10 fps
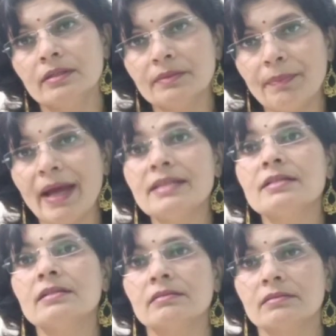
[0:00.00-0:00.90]
the
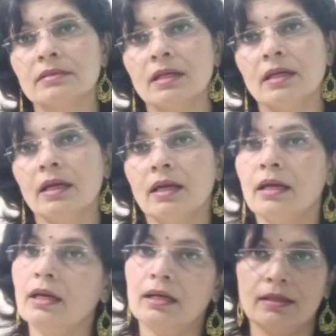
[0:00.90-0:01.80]
pattern
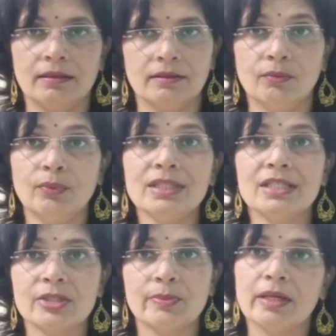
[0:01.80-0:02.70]

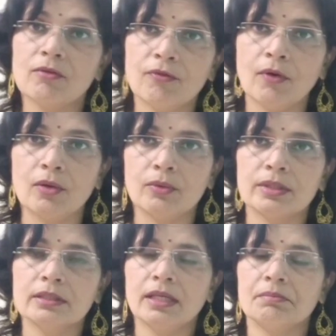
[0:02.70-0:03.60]
which is being followed
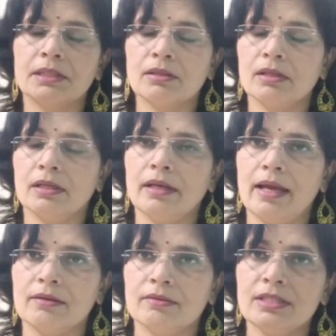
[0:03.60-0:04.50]
in that particular
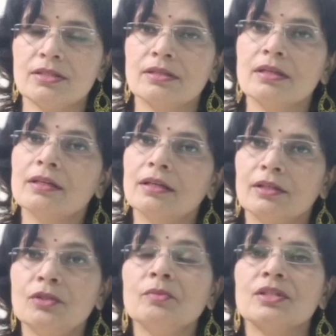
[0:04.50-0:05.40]
language,
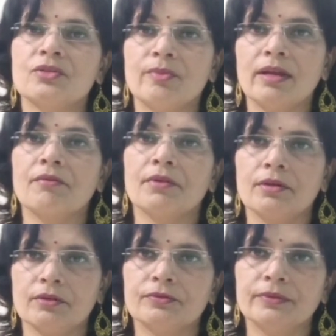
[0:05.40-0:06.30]
you must be
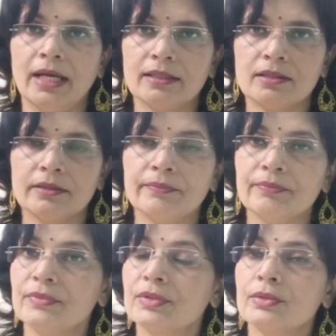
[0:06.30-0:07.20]
aware of that.
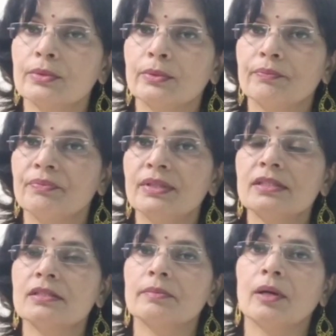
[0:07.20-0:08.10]
So
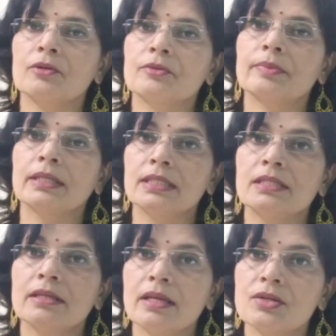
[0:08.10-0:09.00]
this is about
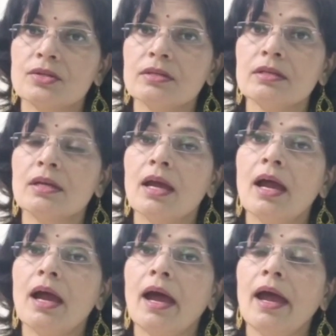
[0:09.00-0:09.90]
pronunciation.
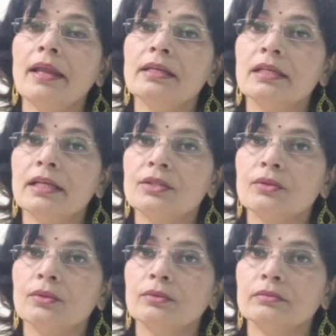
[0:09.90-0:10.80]
And later
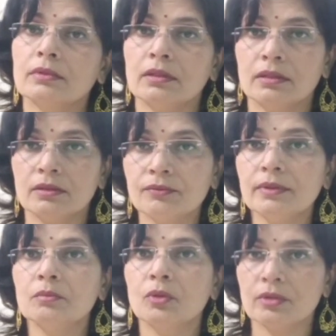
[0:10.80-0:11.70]
on, the
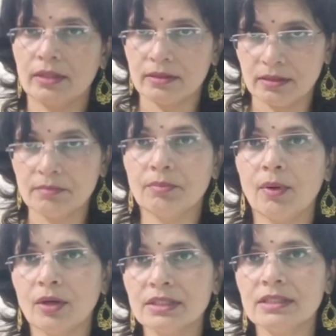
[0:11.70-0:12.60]
one more
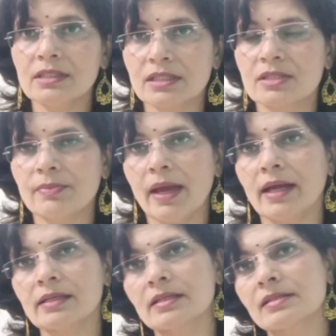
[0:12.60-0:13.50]
important
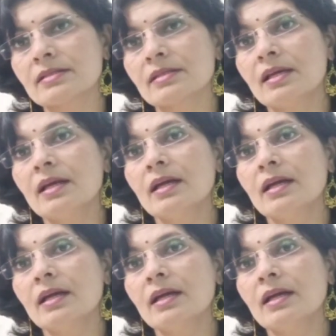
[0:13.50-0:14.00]
aspect is